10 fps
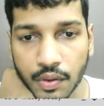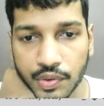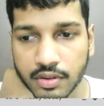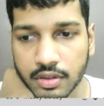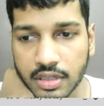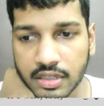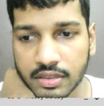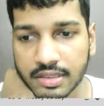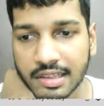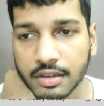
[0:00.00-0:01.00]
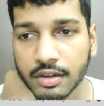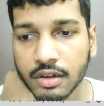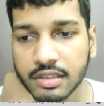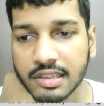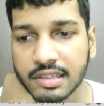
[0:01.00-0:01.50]
Okay, so
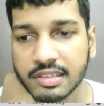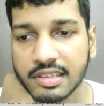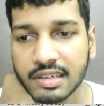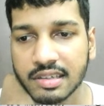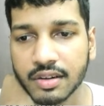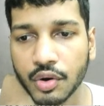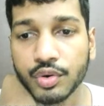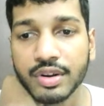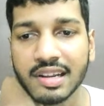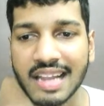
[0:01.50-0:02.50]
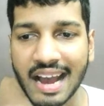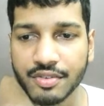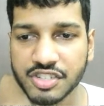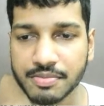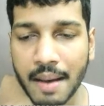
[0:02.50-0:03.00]
this is the owner
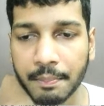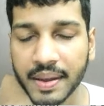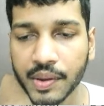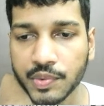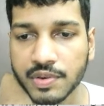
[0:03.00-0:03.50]
language mapping.